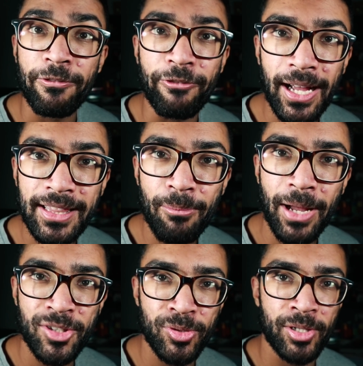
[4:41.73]
fact that
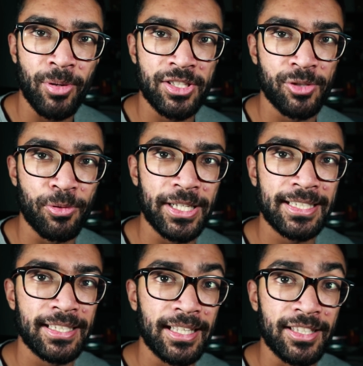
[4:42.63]
Maxwell's equations
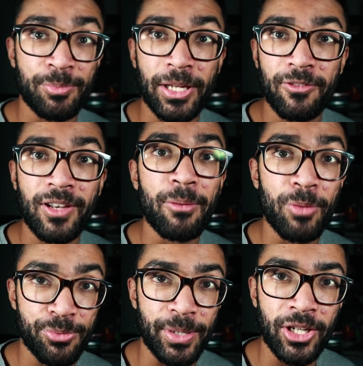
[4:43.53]
predicted that the speed of light
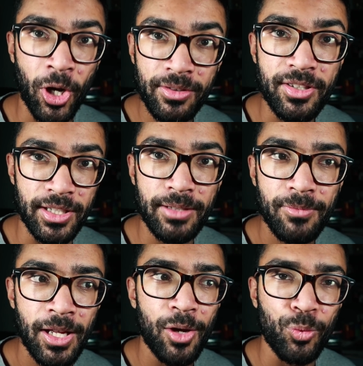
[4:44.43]
must be constant